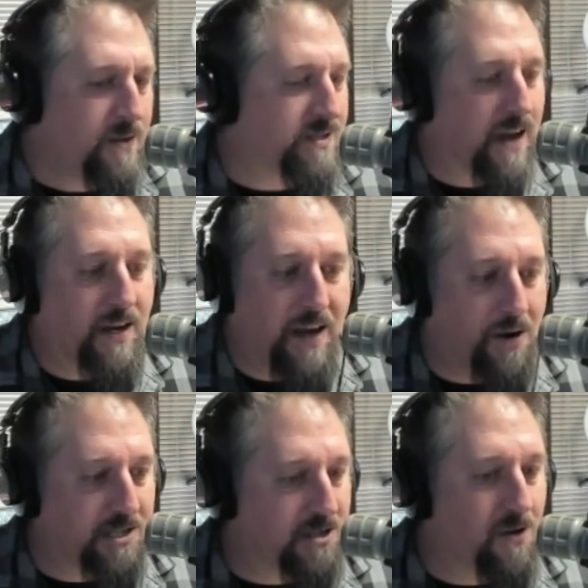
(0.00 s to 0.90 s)
the
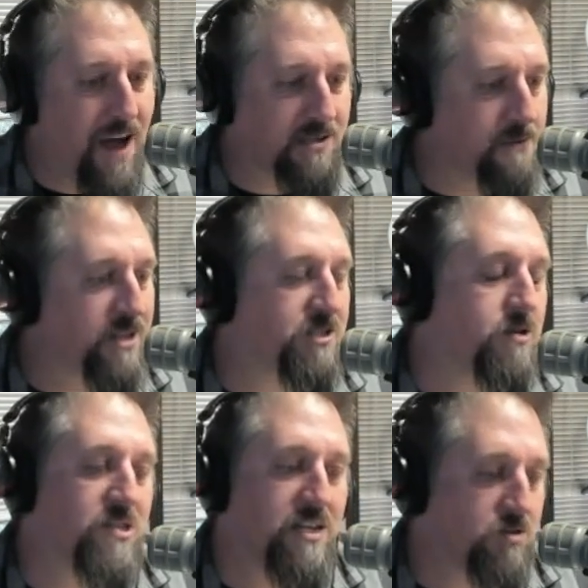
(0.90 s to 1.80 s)
secondary still has some
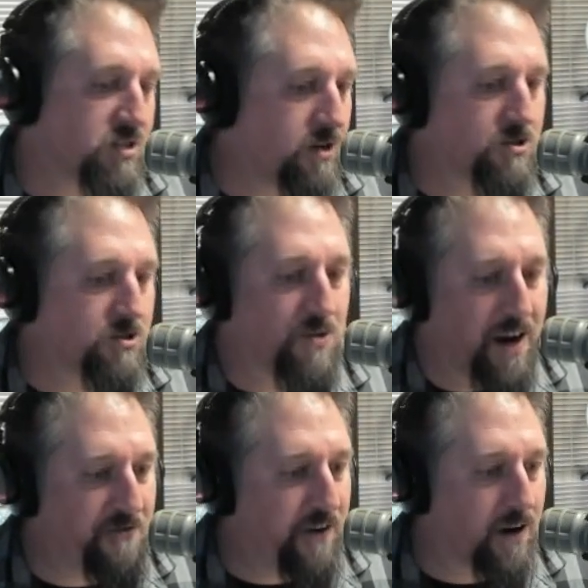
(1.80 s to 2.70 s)
issues. They are still
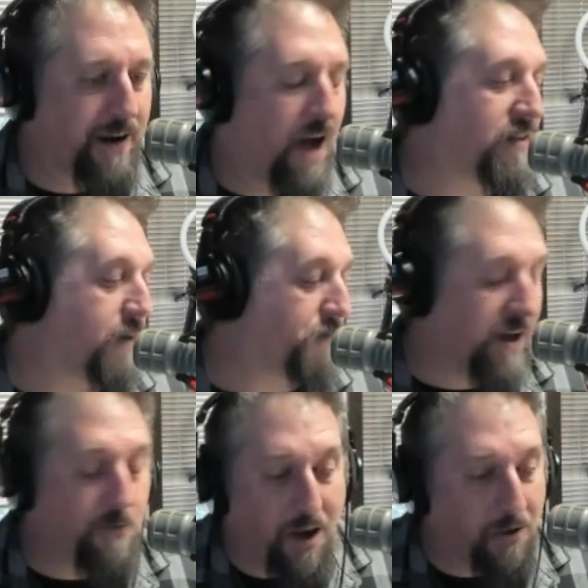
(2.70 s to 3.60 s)
trying to figure it out. They
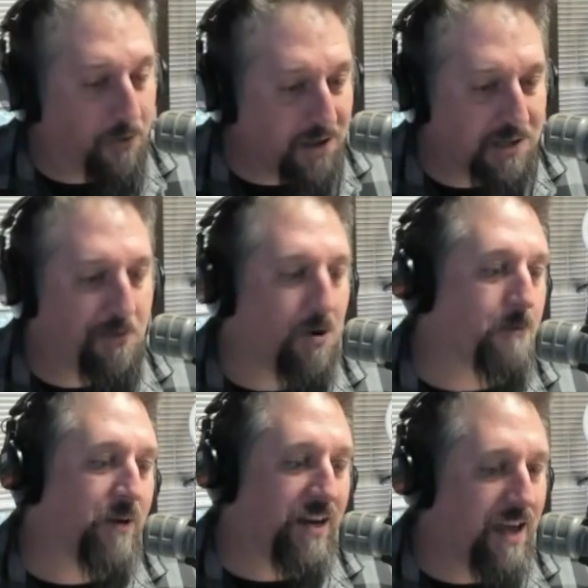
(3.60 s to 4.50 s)
played well in run
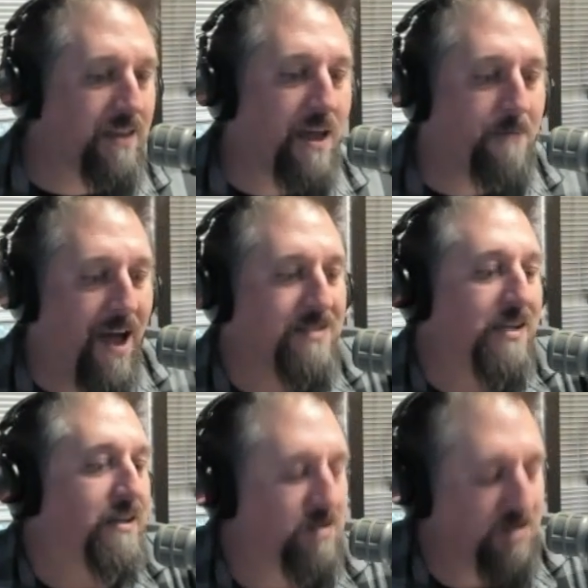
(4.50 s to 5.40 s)
support, but again, that
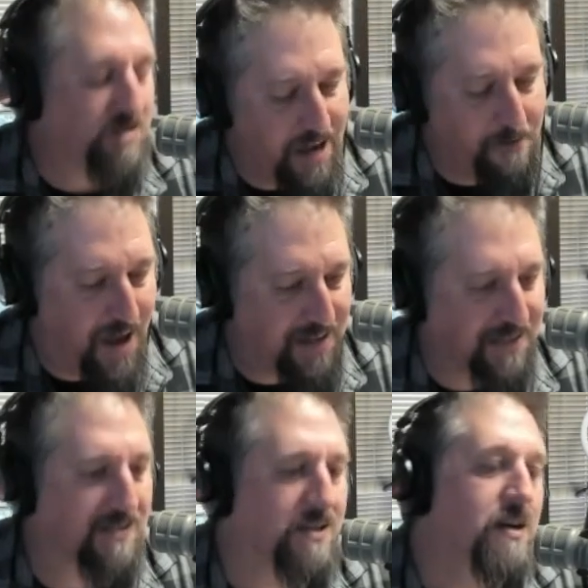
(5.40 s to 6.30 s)
passing and the slant
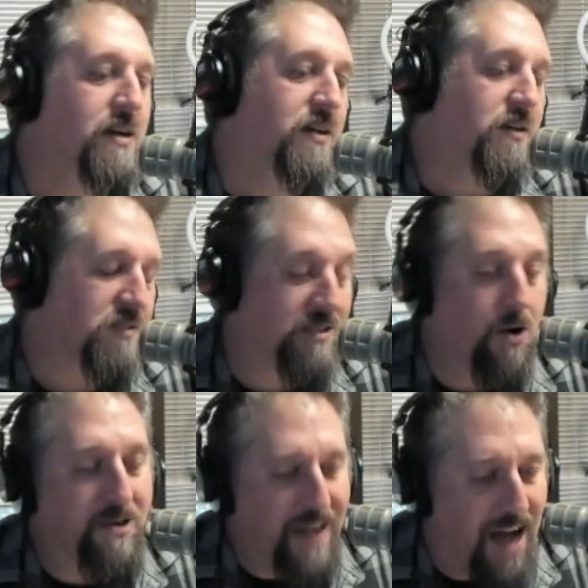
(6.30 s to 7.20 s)
passes
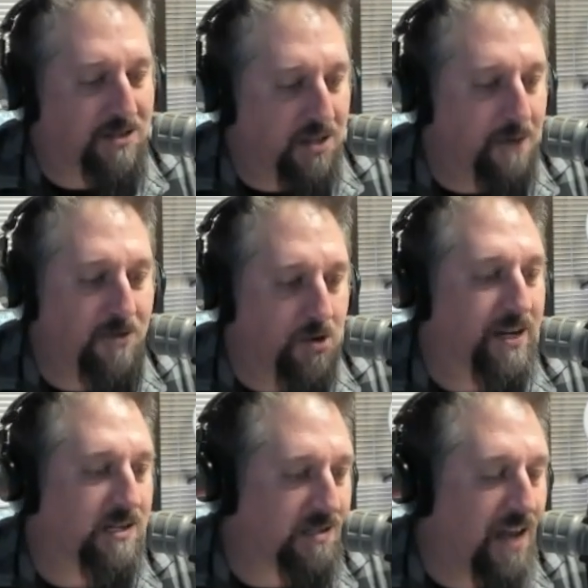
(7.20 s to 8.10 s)
still got to them to
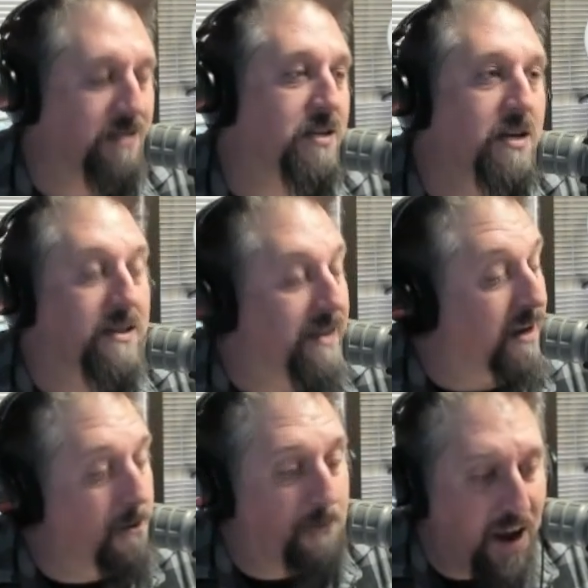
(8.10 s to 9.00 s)
an extent.
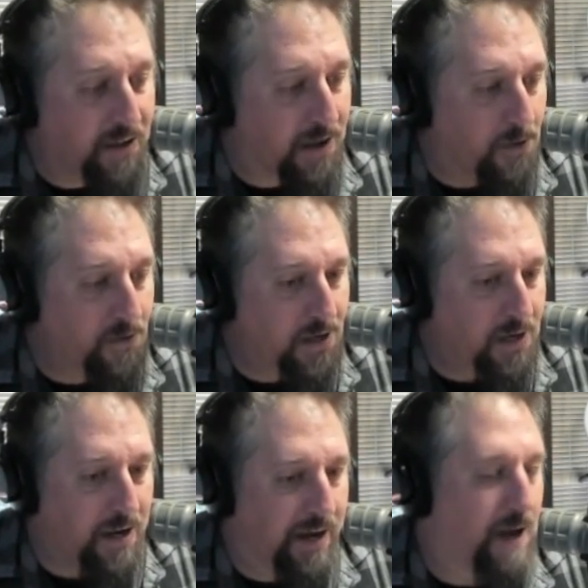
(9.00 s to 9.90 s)
They didn't break, though.
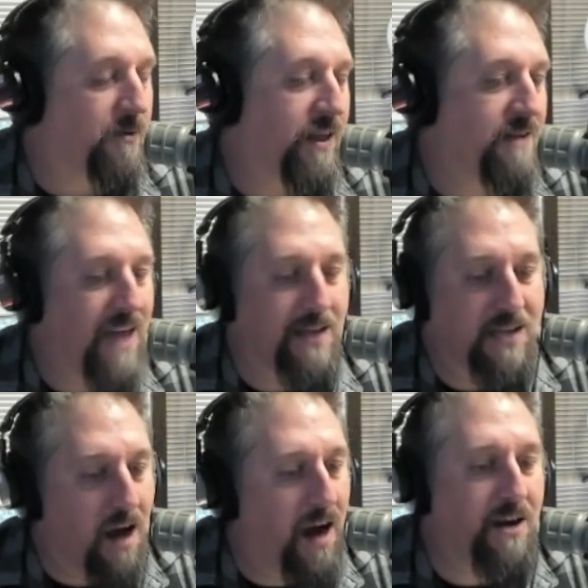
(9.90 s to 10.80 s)
And I believe that's